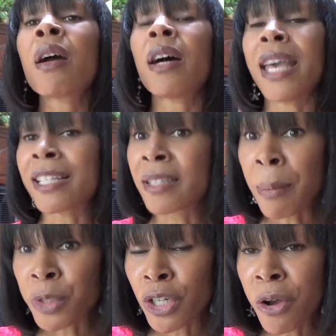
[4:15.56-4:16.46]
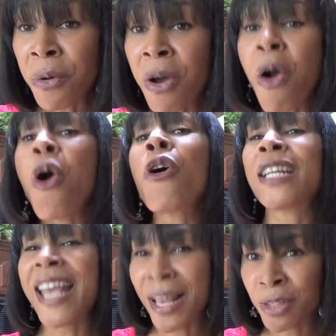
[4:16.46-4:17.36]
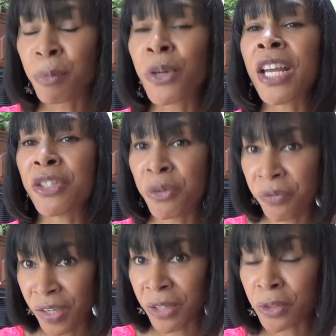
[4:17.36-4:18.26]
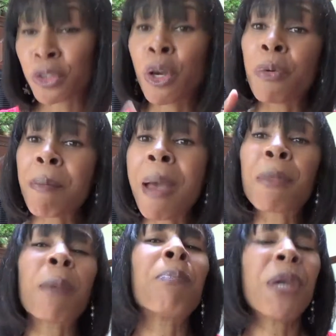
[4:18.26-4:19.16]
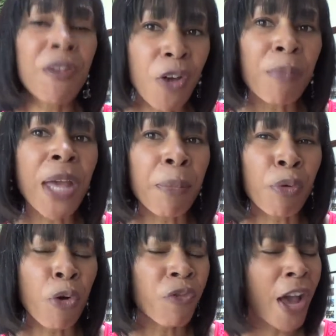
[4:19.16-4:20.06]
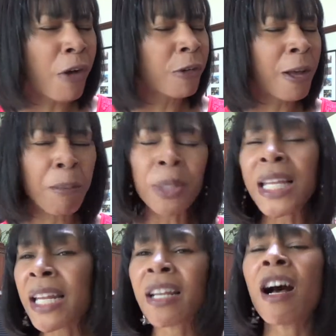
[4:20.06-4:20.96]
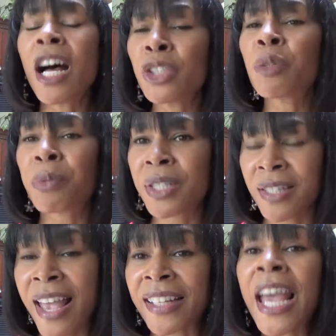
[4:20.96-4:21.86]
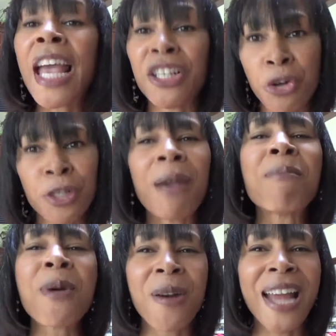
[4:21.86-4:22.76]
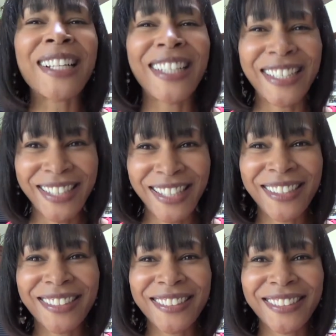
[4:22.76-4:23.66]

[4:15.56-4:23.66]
exceptional, or an expert in your field. So remember, beef up that profile, complete it 100%, and you'll get more out of LinkedIn.